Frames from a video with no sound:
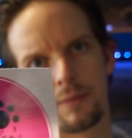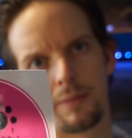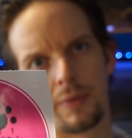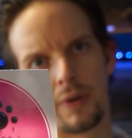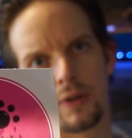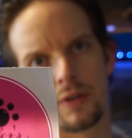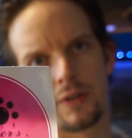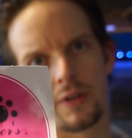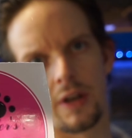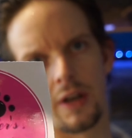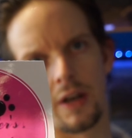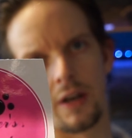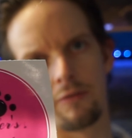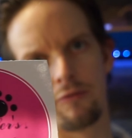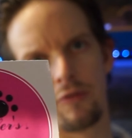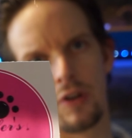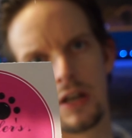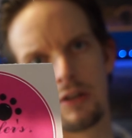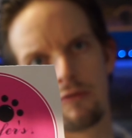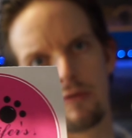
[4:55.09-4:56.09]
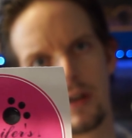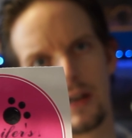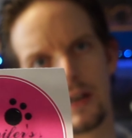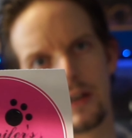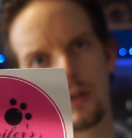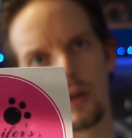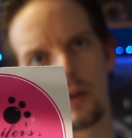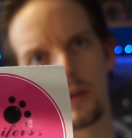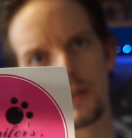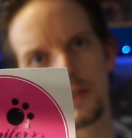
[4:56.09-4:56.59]
But really, really
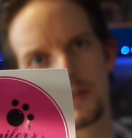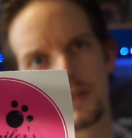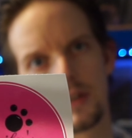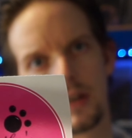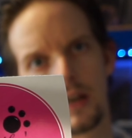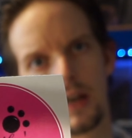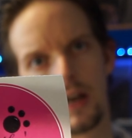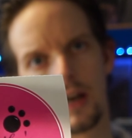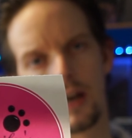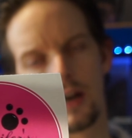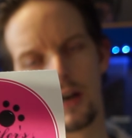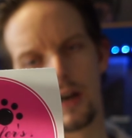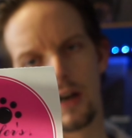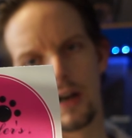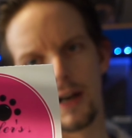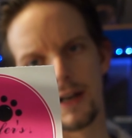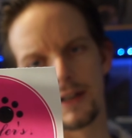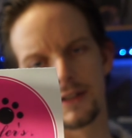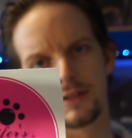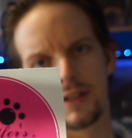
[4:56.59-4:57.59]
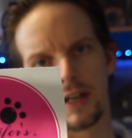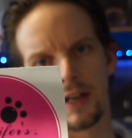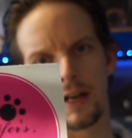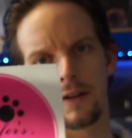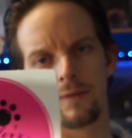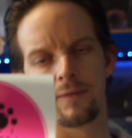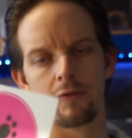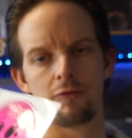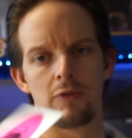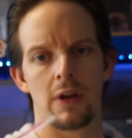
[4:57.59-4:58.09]
nice sticker,
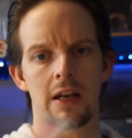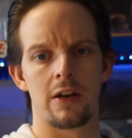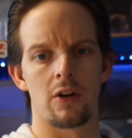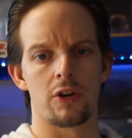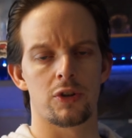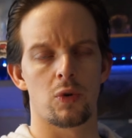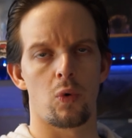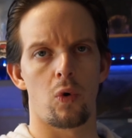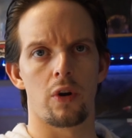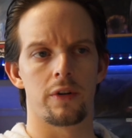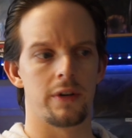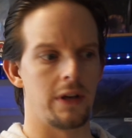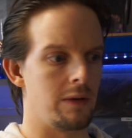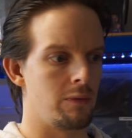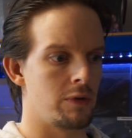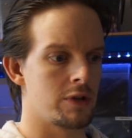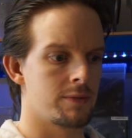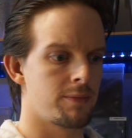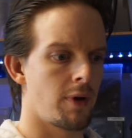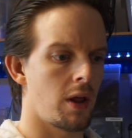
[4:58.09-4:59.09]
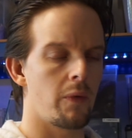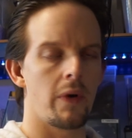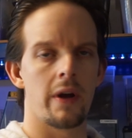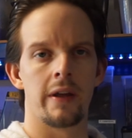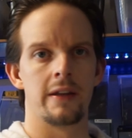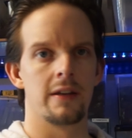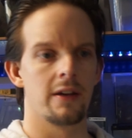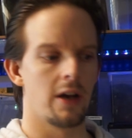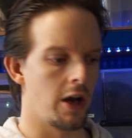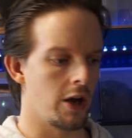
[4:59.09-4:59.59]
really nice quality, which by the way,
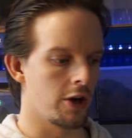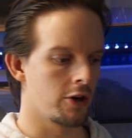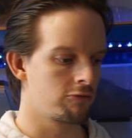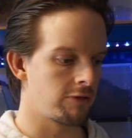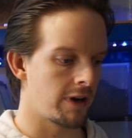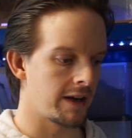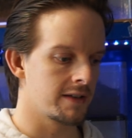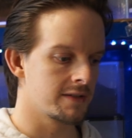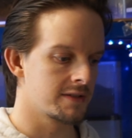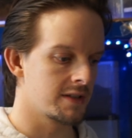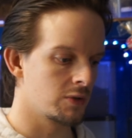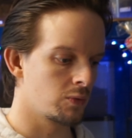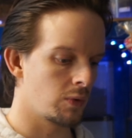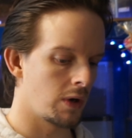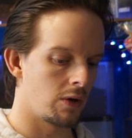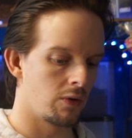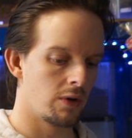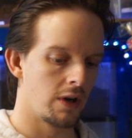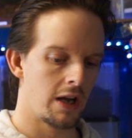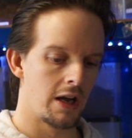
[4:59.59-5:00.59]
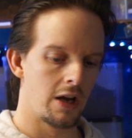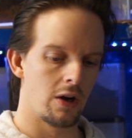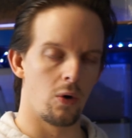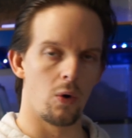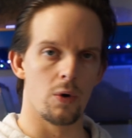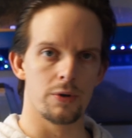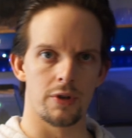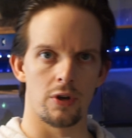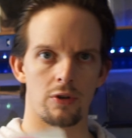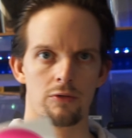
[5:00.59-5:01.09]
Greg's as well,
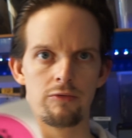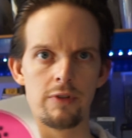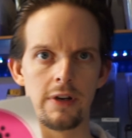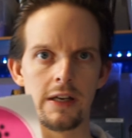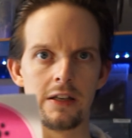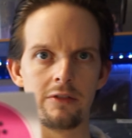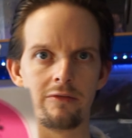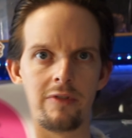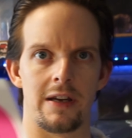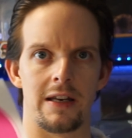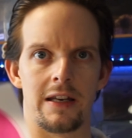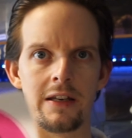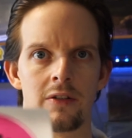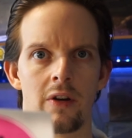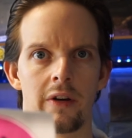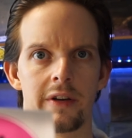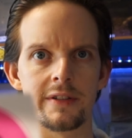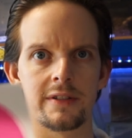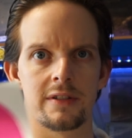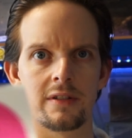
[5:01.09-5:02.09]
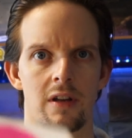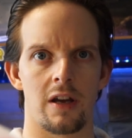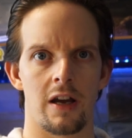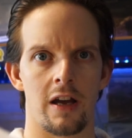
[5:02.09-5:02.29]
also really nice,